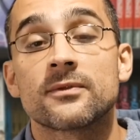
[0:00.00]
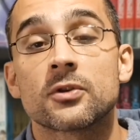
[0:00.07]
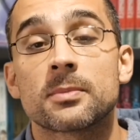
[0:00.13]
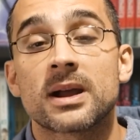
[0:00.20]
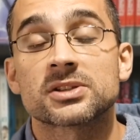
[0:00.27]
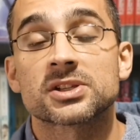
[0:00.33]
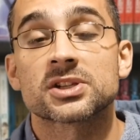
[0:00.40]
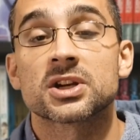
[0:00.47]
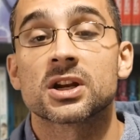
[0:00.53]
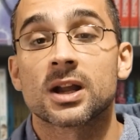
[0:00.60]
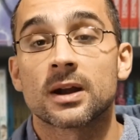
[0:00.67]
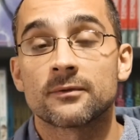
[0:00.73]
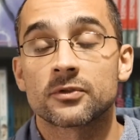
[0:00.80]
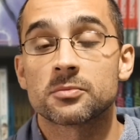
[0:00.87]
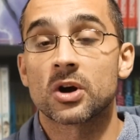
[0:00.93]
of your bounce is going to
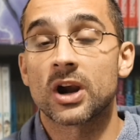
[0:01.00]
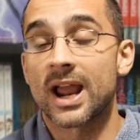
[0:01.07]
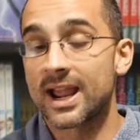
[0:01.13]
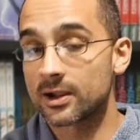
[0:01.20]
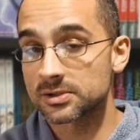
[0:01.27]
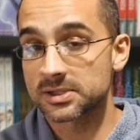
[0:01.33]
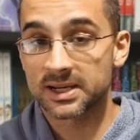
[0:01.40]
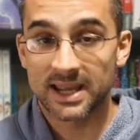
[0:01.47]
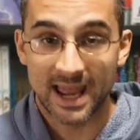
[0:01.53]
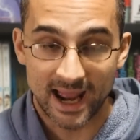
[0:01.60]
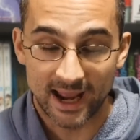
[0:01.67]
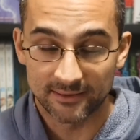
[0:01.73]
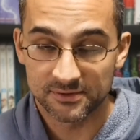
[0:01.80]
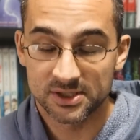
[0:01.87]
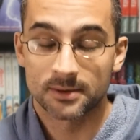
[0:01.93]
come from your ankles and
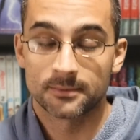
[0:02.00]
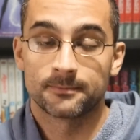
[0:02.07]
calves.